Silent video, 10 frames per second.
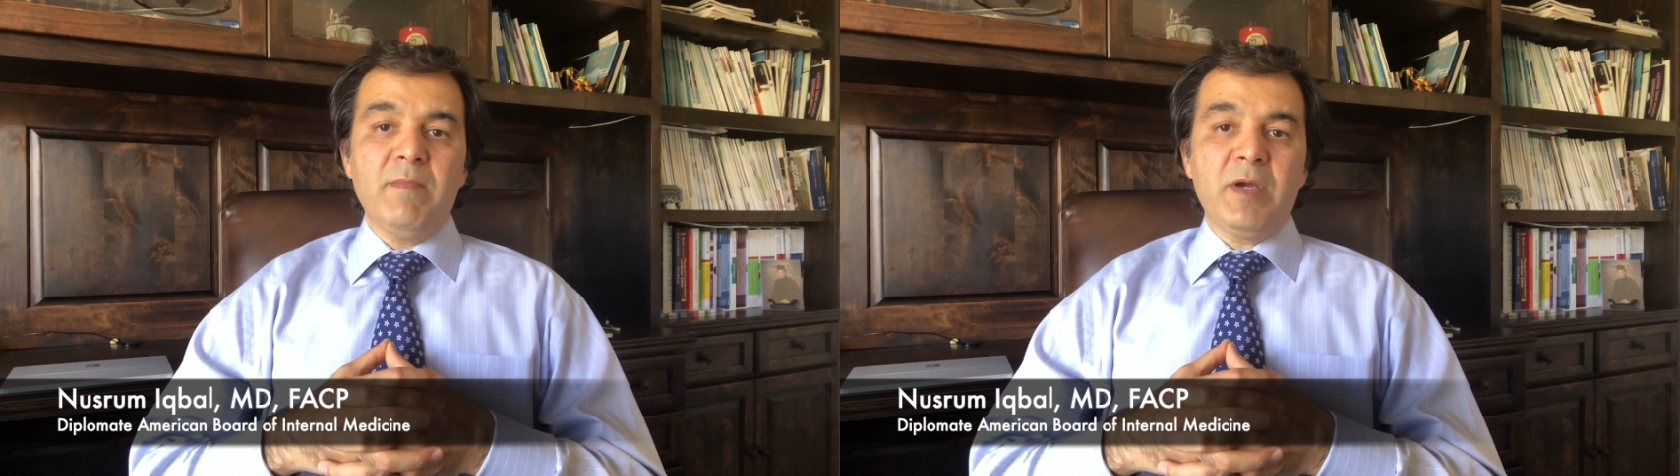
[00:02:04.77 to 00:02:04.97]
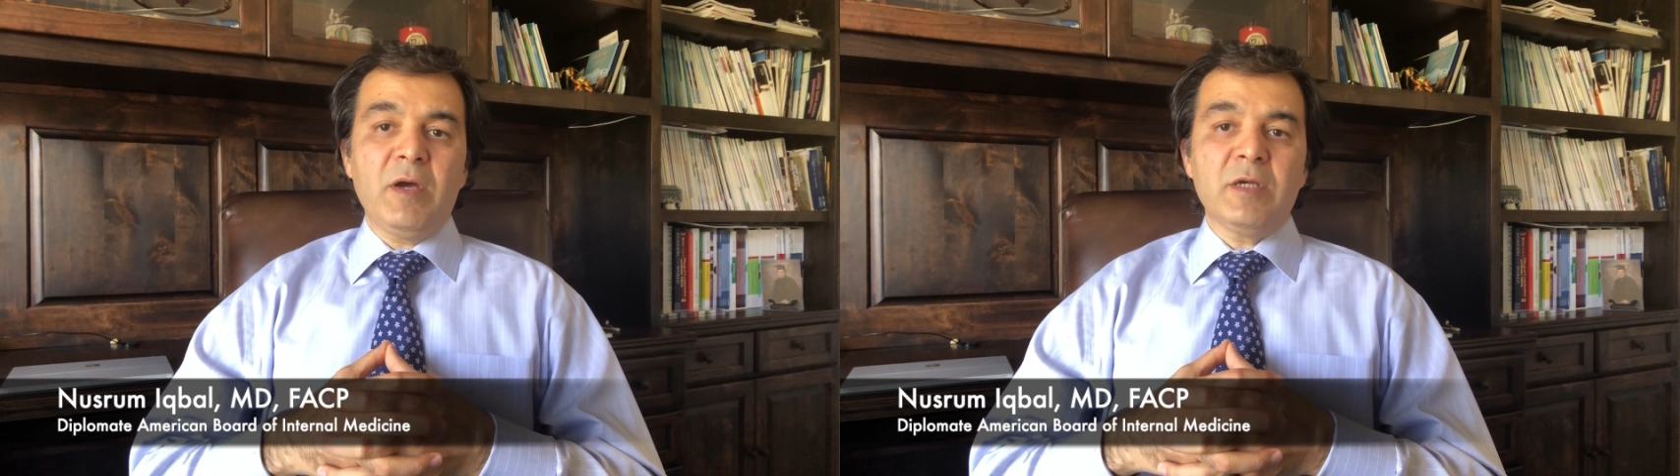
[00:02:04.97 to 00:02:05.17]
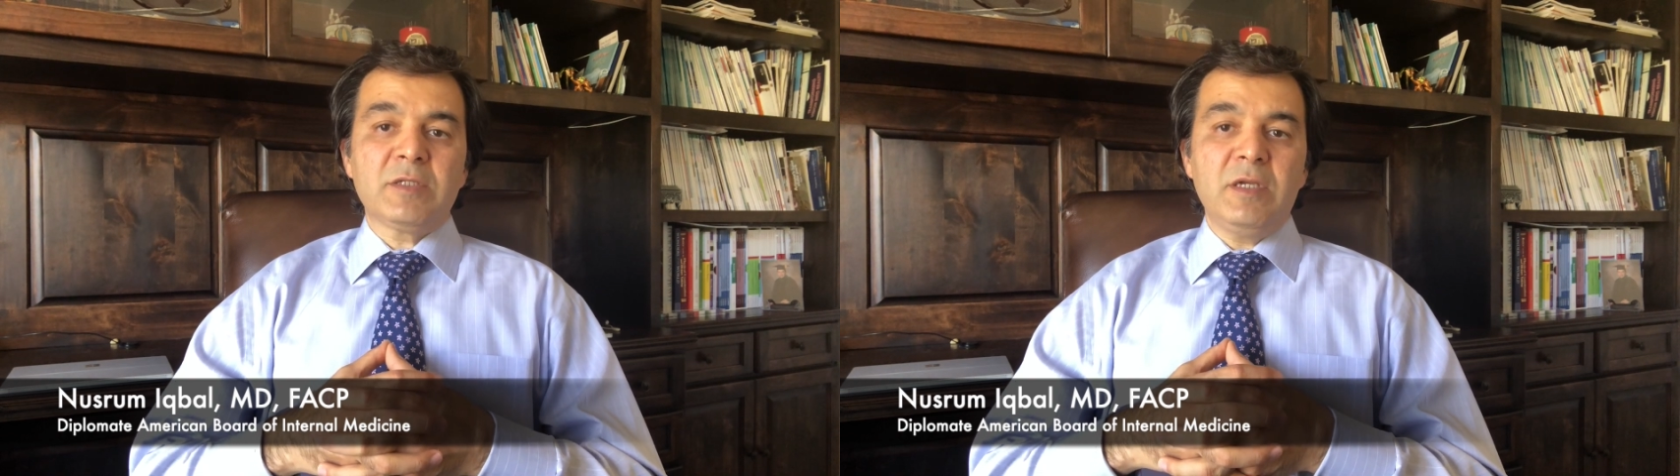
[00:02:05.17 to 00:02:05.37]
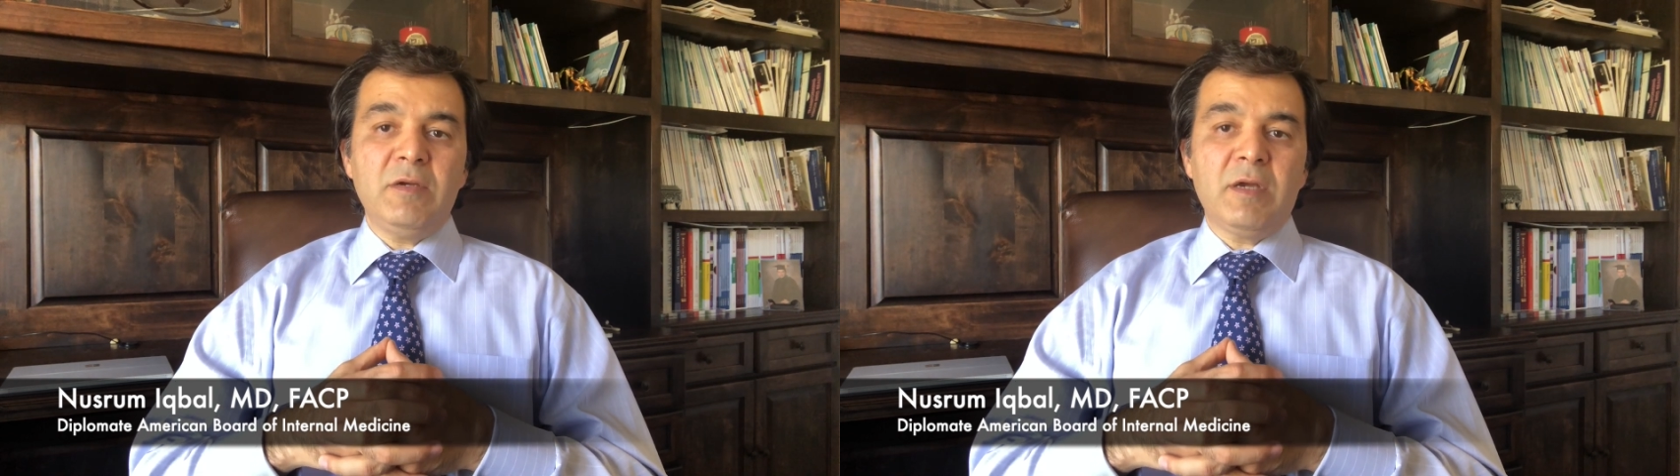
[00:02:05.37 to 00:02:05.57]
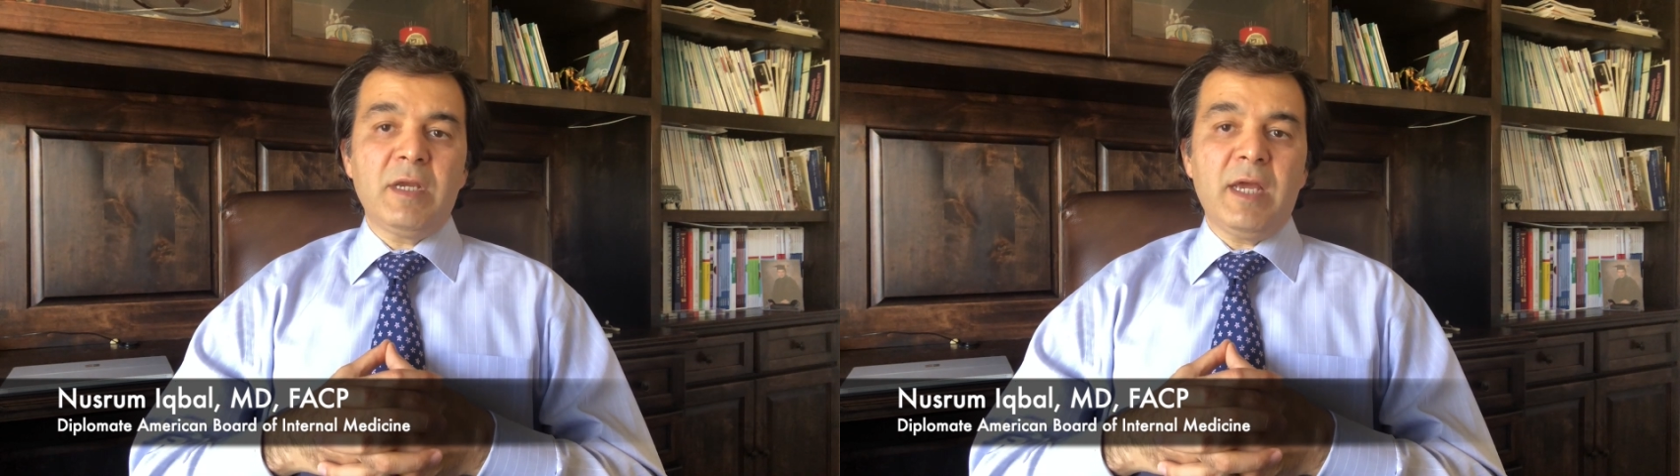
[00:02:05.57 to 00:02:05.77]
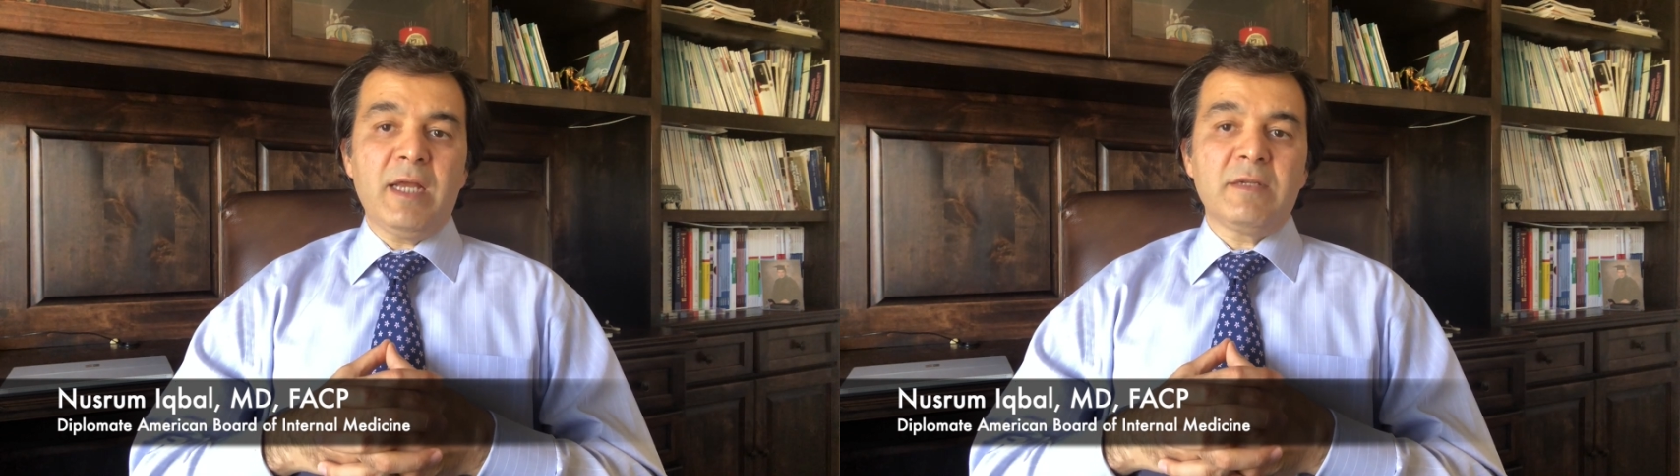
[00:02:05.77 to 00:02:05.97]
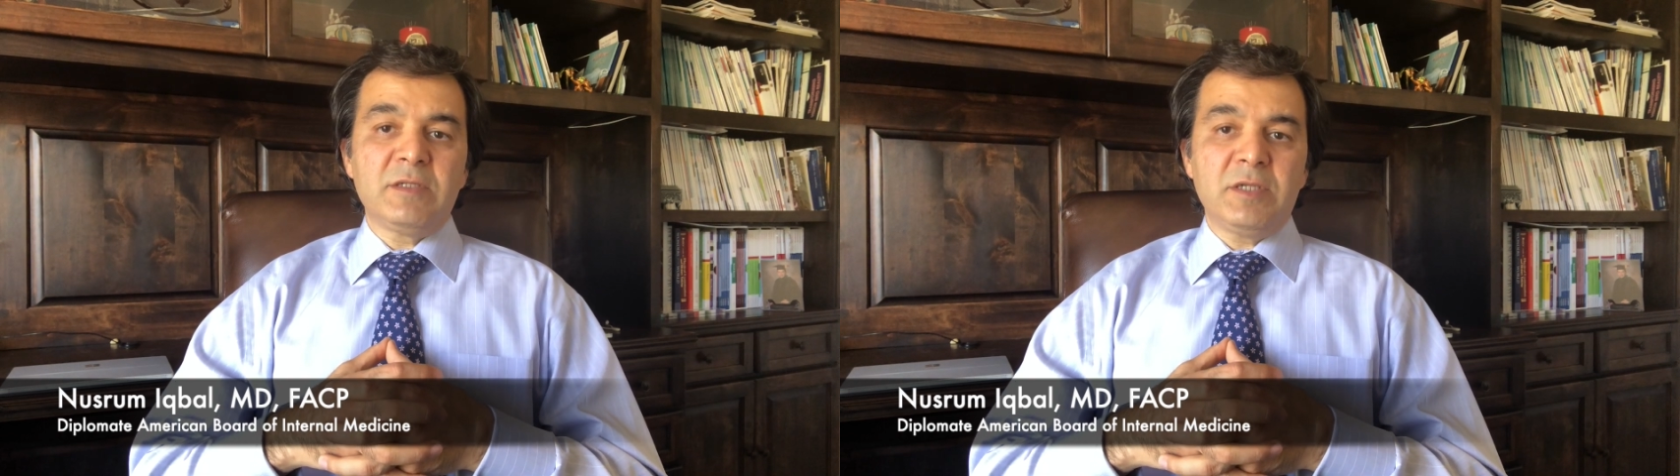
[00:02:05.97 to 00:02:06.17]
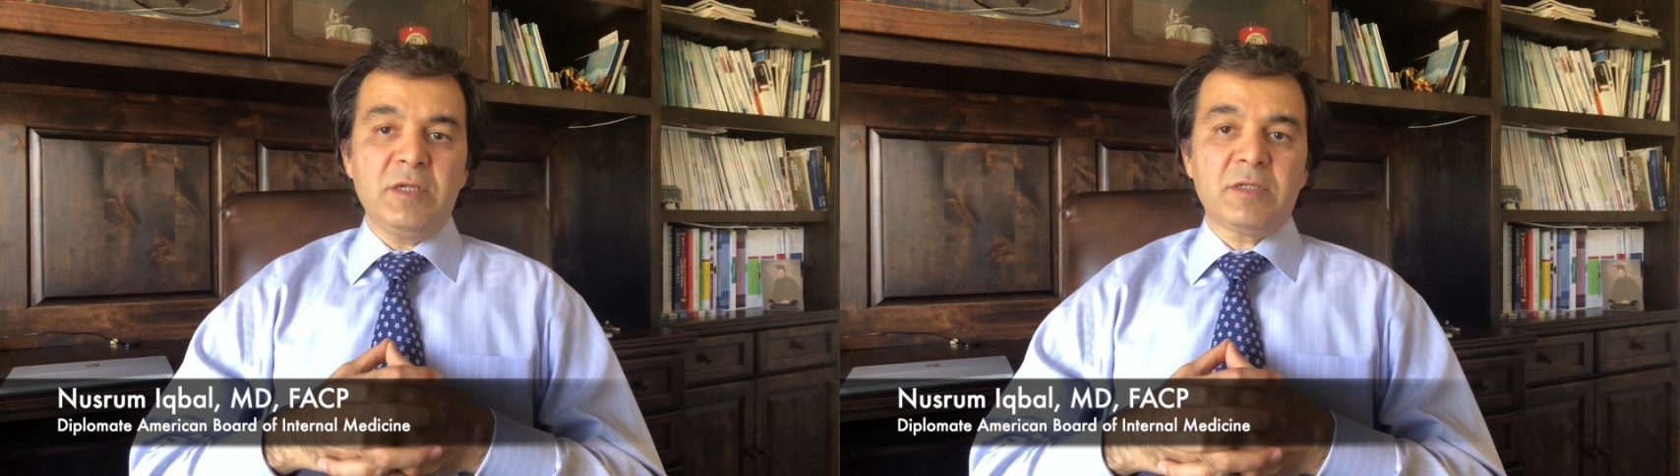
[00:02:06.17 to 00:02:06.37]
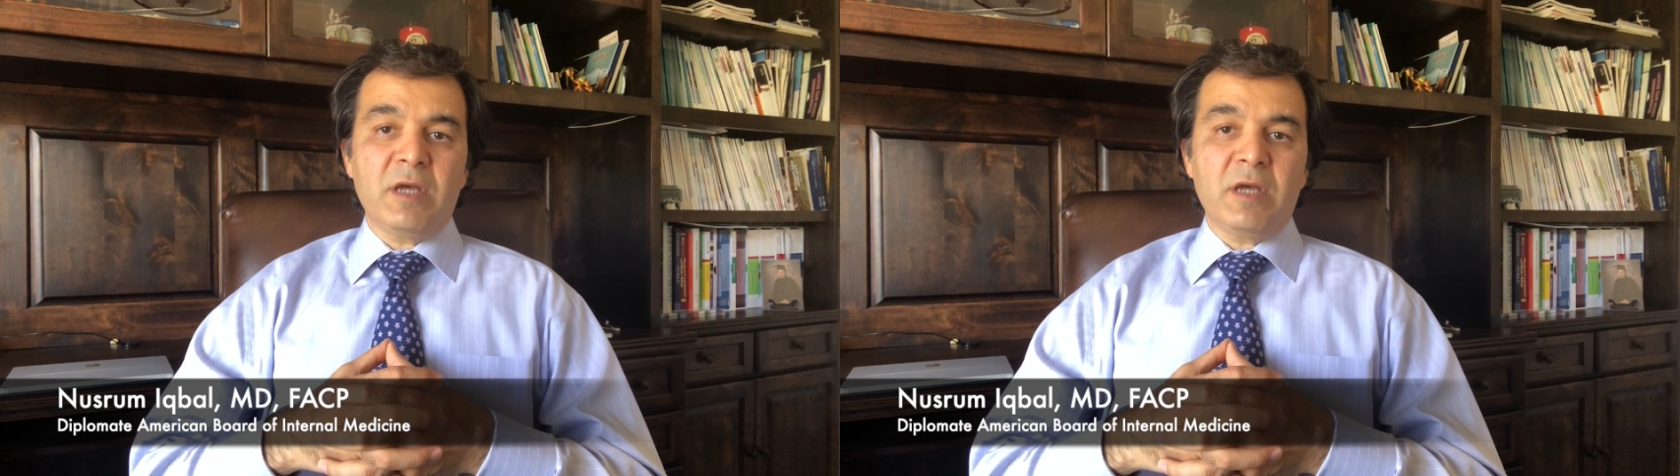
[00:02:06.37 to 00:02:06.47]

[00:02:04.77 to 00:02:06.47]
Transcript: because you can get serious